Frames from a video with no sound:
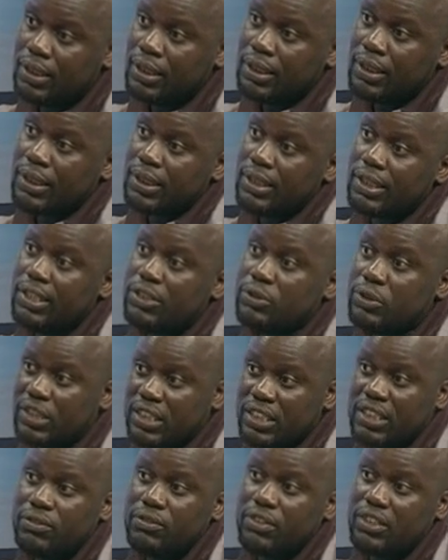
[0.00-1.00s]
the
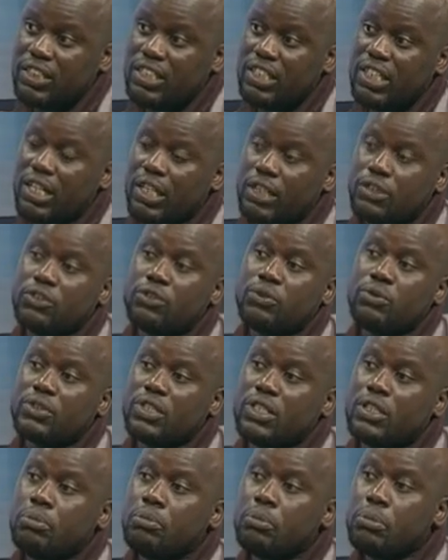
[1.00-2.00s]
2017 election was
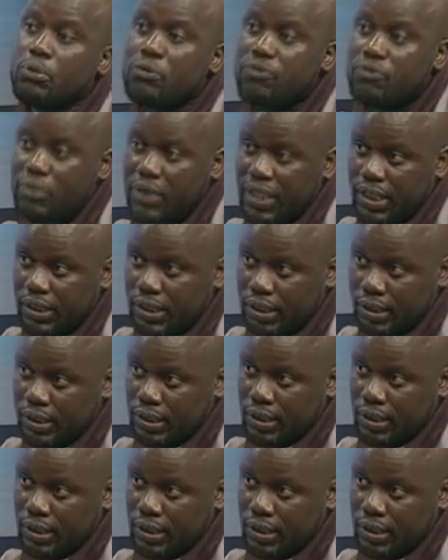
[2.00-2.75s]
an improvement.